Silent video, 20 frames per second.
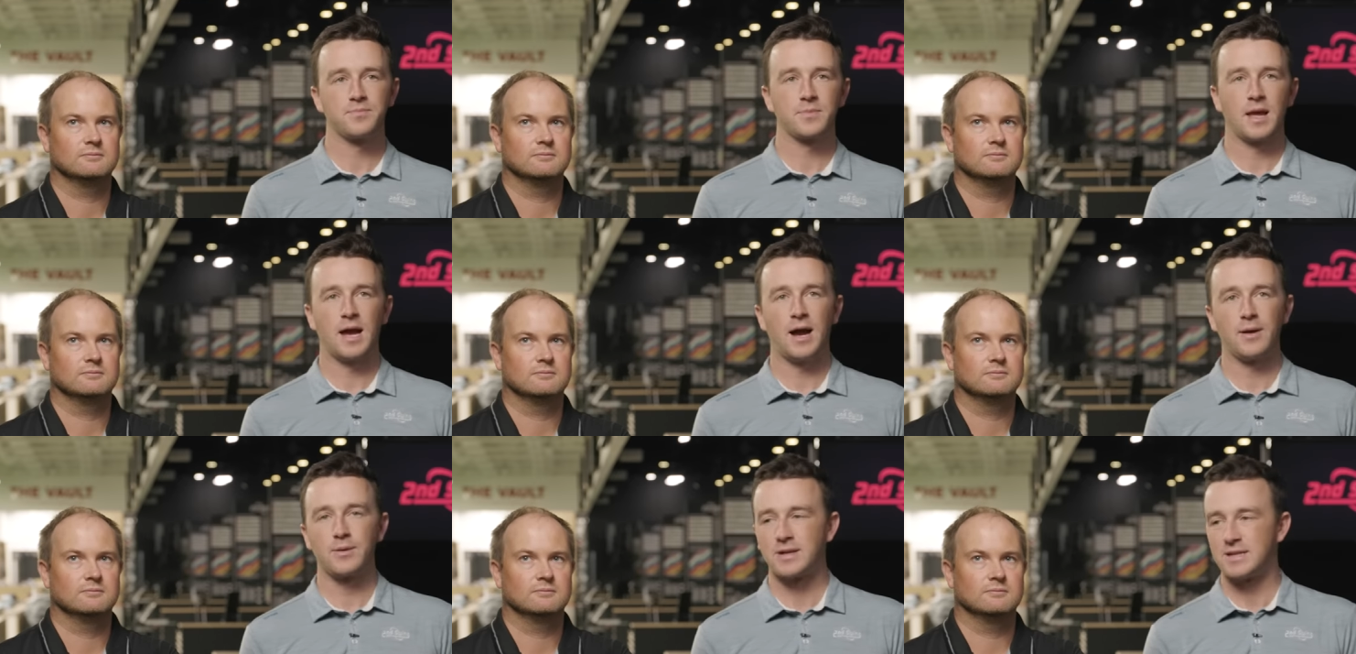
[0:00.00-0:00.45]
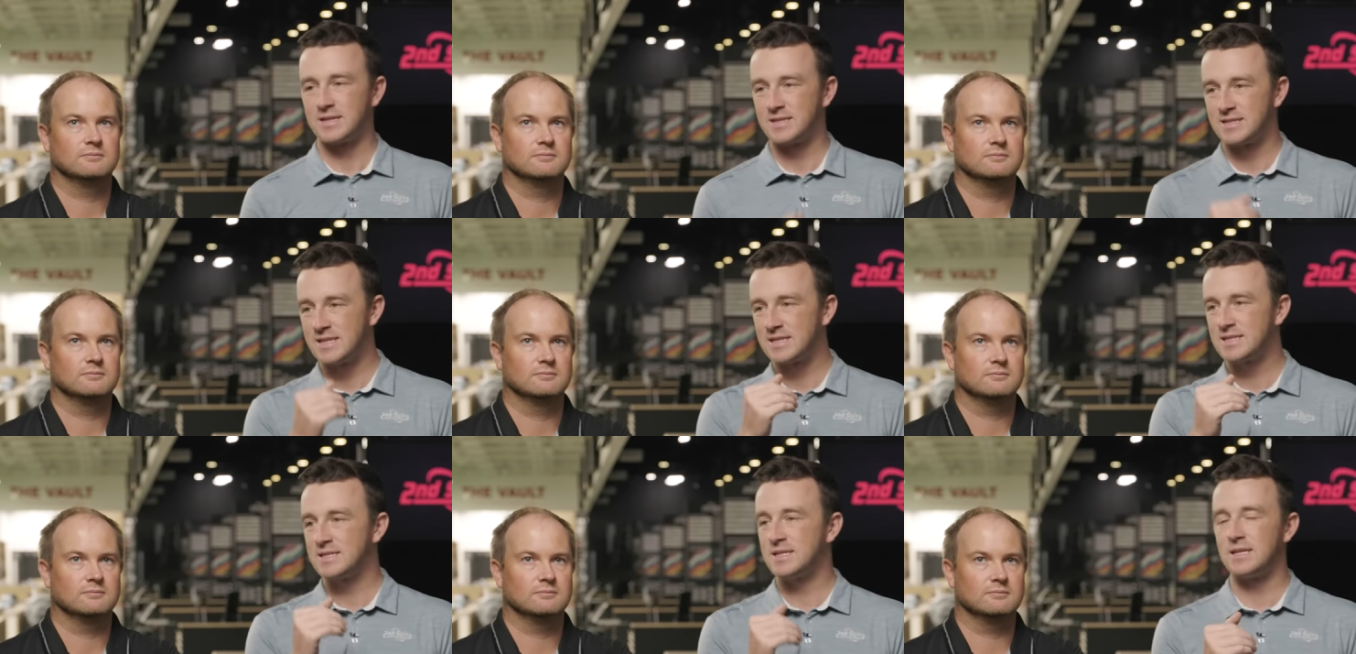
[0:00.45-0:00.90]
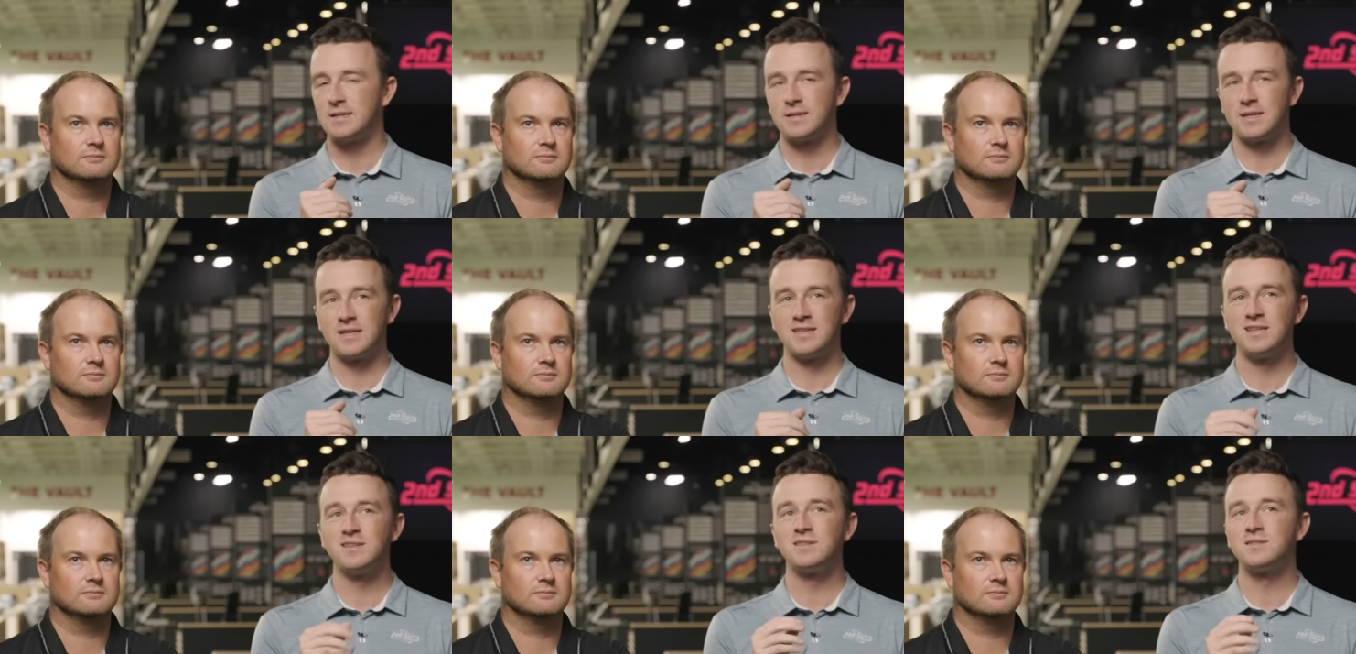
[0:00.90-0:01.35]
Speaker 1: how consistent the
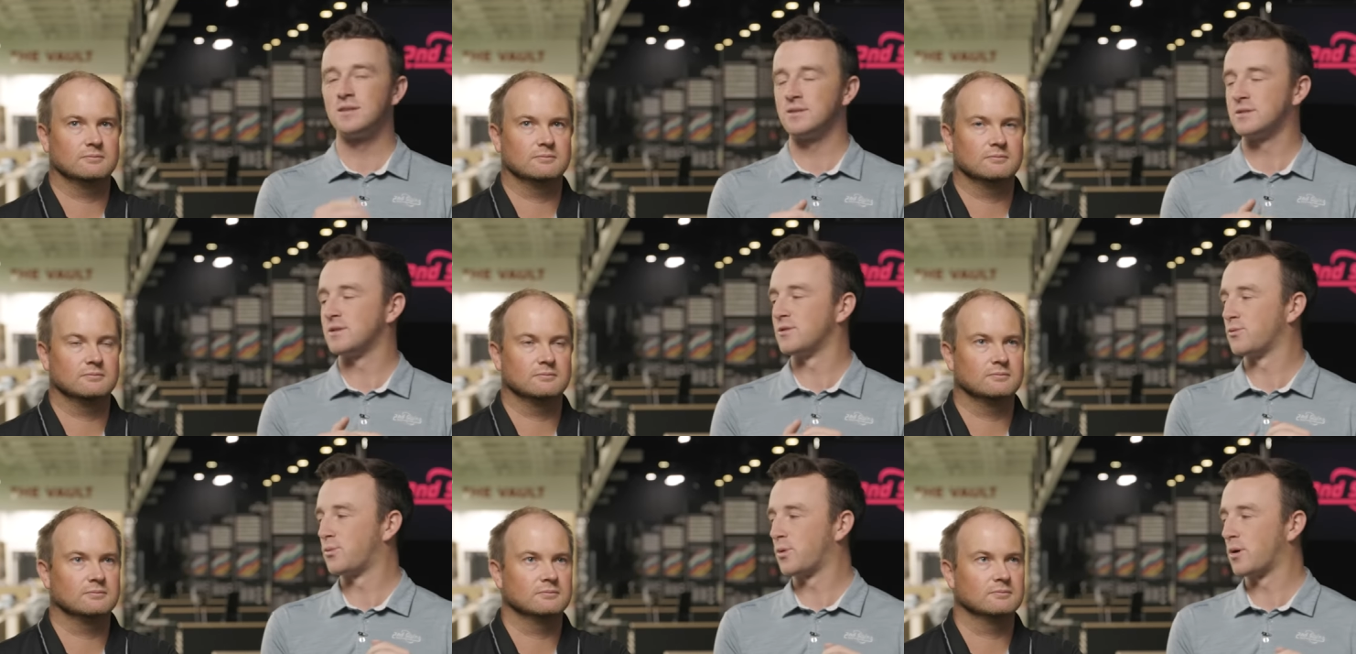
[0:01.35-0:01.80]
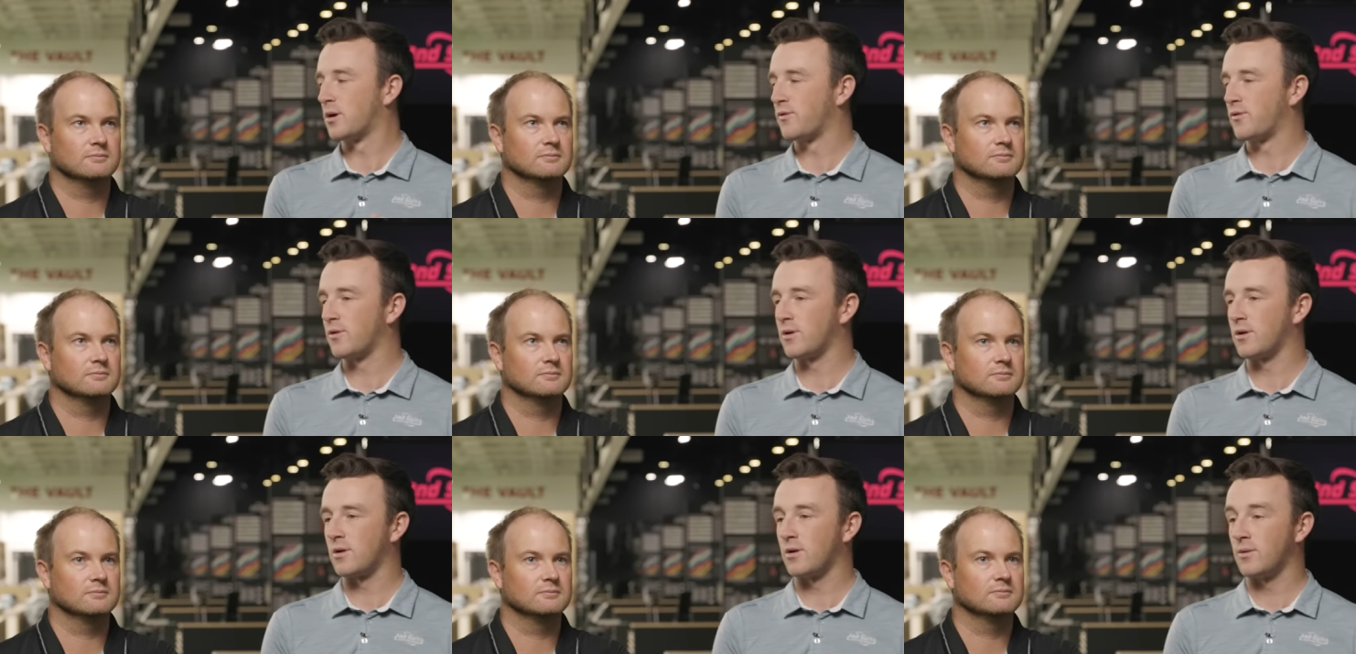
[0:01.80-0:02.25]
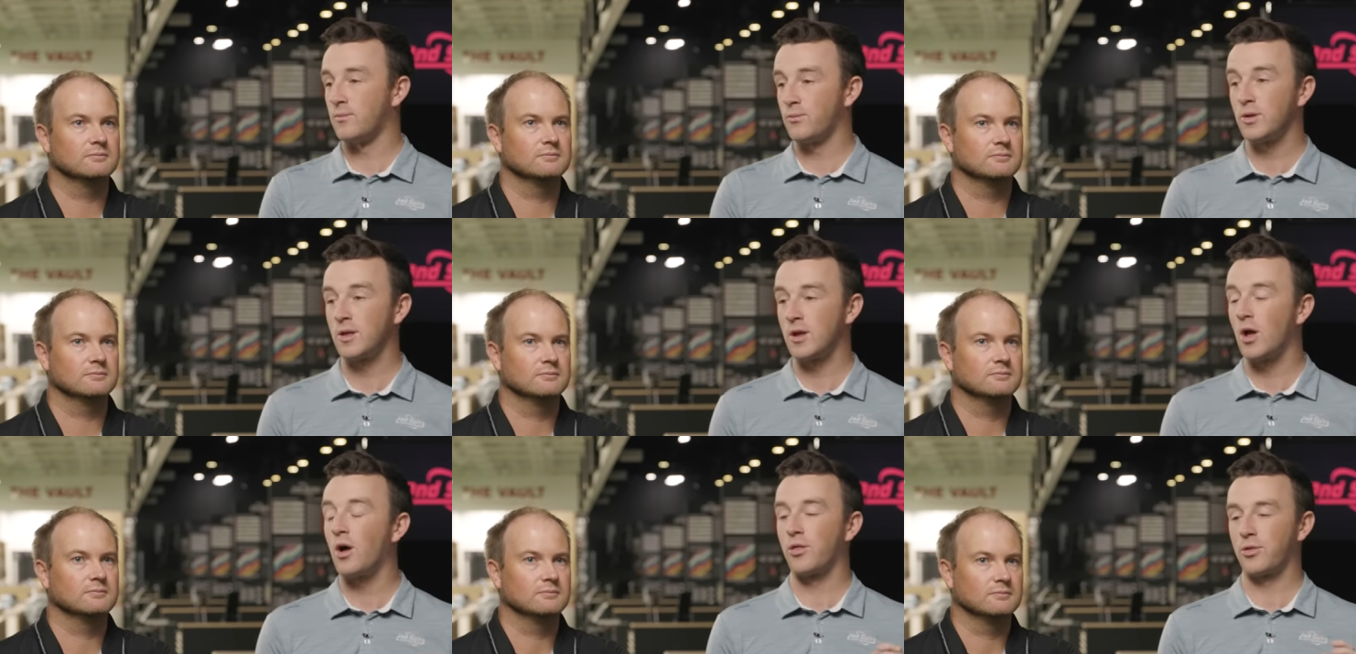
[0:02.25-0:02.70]
distances were for
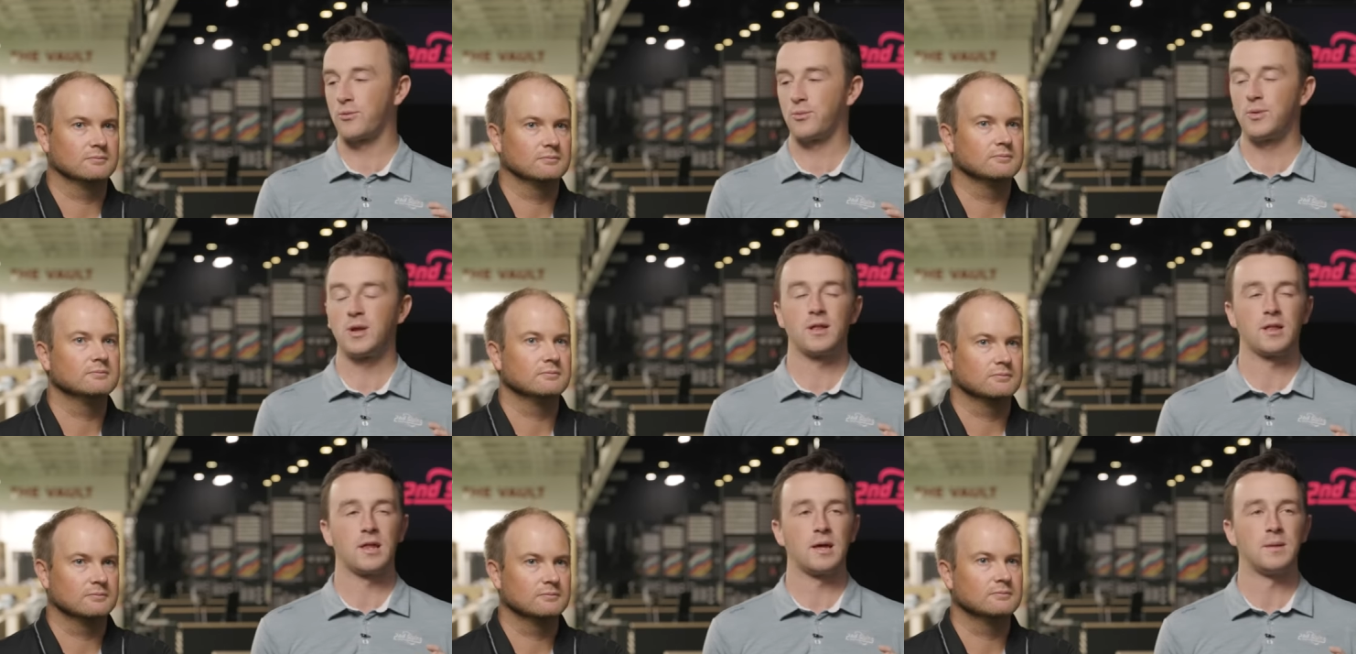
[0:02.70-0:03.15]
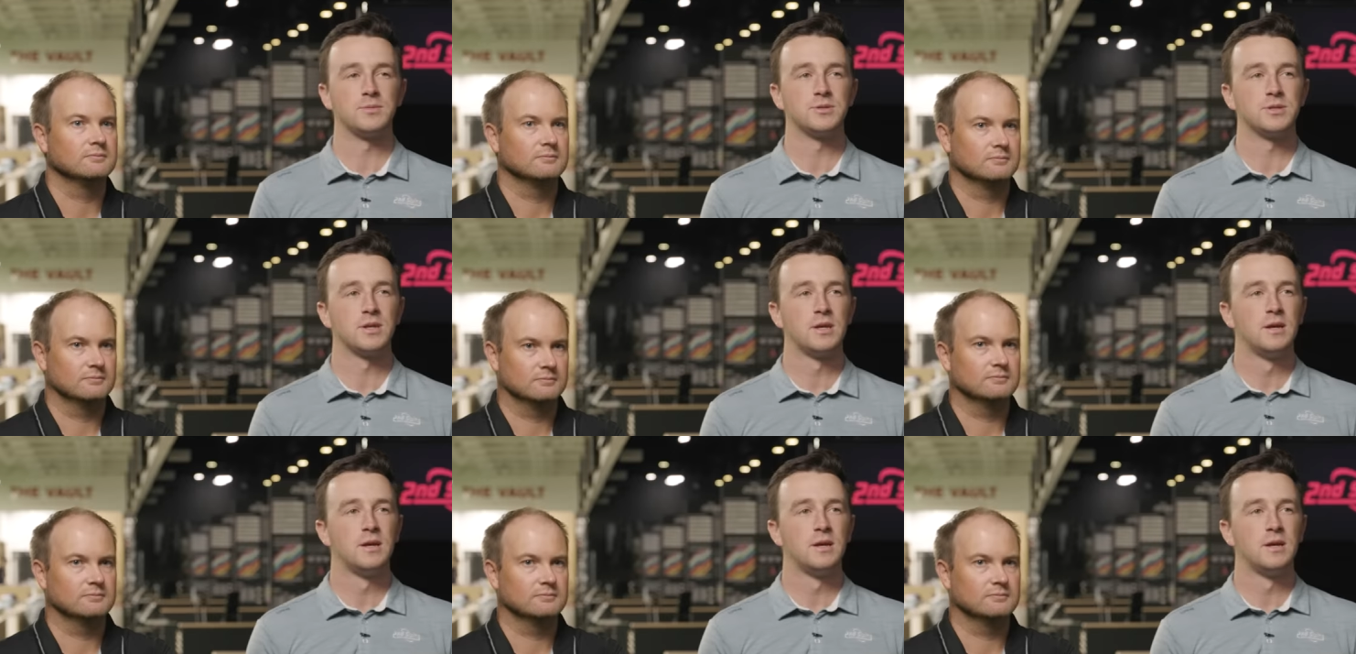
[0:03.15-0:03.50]
really all three clubs.